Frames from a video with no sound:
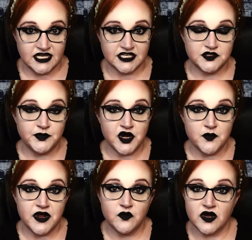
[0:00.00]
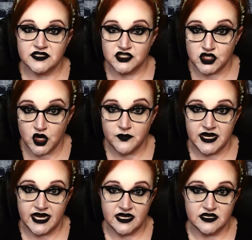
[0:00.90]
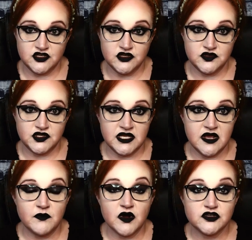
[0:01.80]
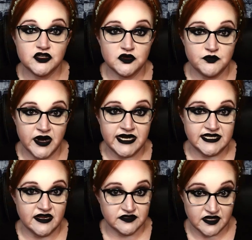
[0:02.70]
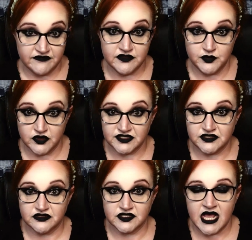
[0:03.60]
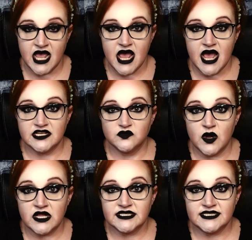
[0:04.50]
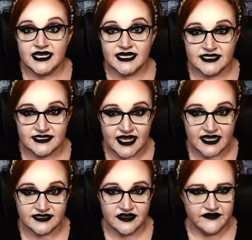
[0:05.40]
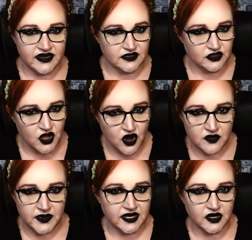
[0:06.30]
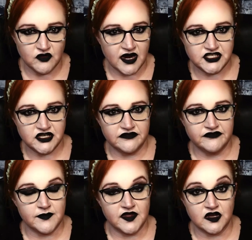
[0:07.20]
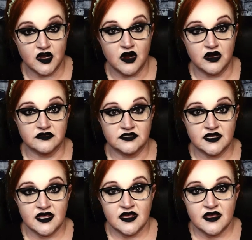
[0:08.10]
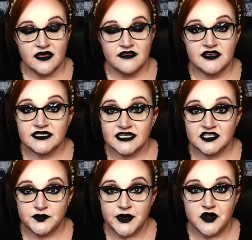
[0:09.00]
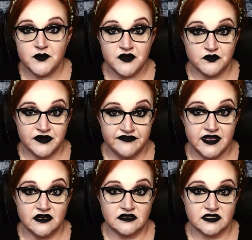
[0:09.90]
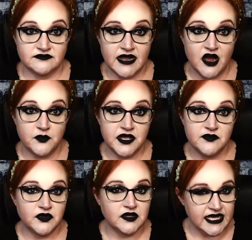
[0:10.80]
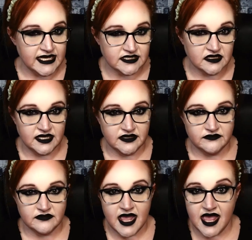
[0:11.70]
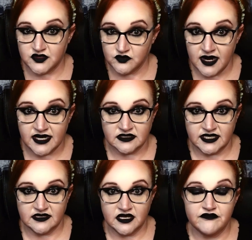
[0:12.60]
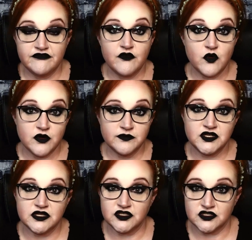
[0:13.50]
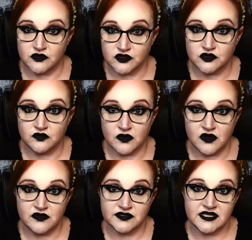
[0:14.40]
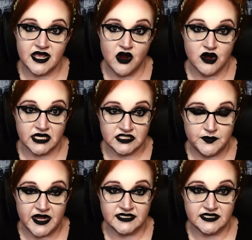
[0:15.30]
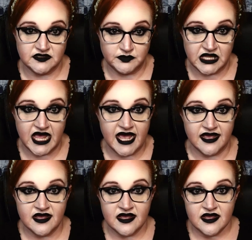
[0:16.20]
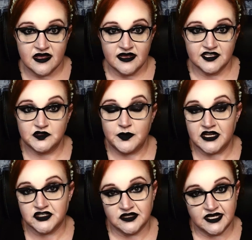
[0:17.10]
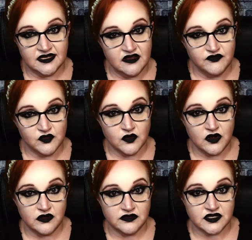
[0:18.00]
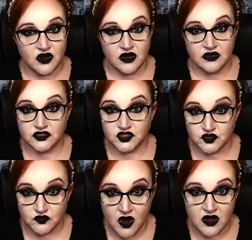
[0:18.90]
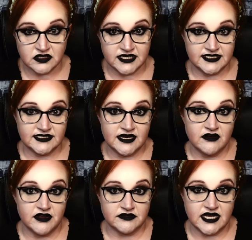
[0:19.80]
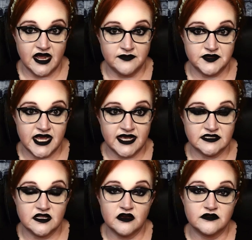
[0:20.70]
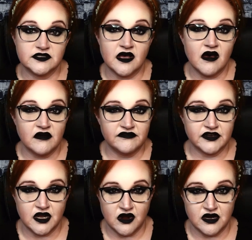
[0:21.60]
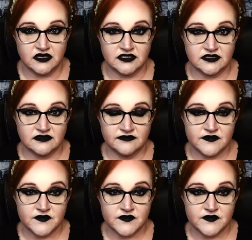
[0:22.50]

the experiment was terminated due to the emotional breakdowns of the prisoners, as well as the excessive and alarming aggression from the guards. This experiment revealed how people easily and readily conform to the social roles they are expected to play, especially if the roles are strongly stereotyped as those of guards.